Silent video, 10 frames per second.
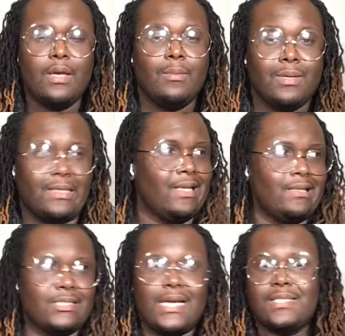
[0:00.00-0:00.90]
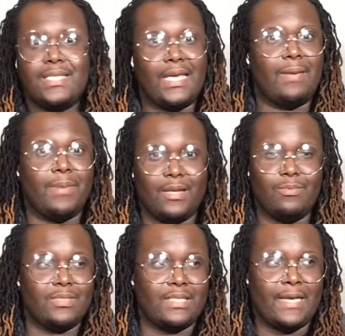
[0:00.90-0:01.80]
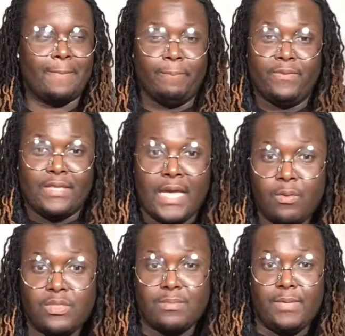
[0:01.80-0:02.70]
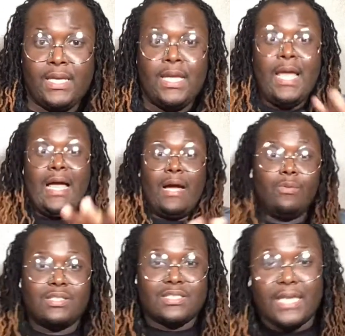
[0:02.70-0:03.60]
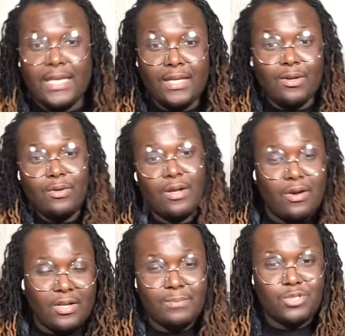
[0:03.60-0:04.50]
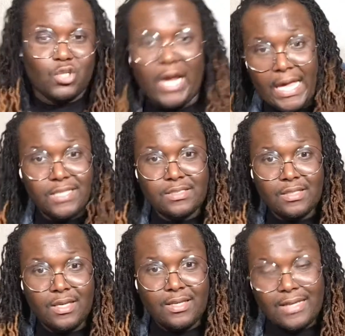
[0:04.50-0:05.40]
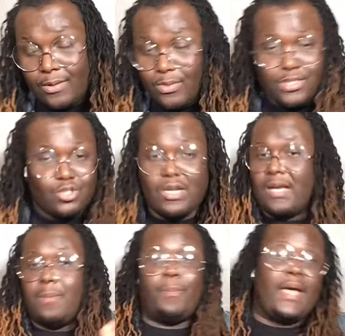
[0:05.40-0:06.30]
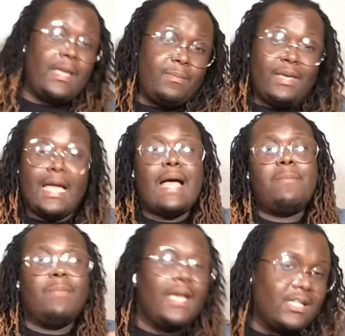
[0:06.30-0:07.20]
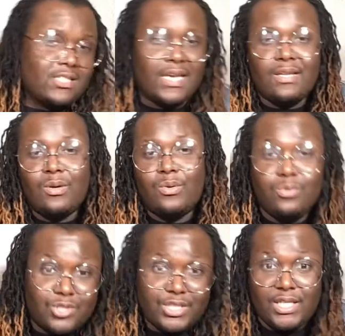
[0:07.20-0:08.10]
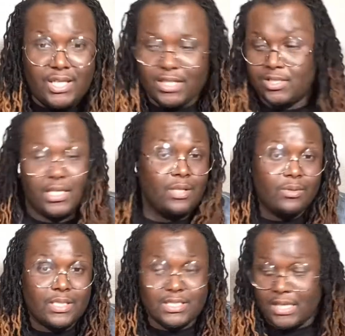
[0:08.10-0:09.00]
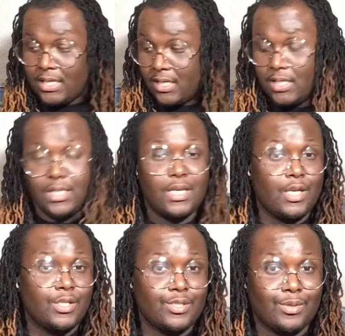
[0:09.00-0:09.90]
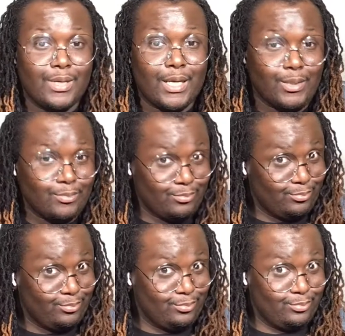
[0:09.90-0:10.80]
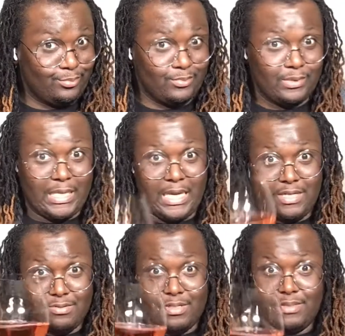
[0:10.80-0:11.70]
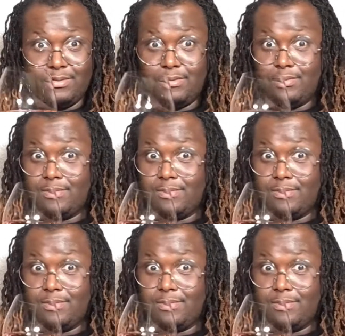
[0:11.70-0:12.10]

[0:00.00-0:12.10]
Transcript: But then Ashanti came out and was like, "That was me. I was singing on all them tracks. They wasn't trying to pay me. I made J Lo who she is." J Lo didn't say nothing, so I drink to it.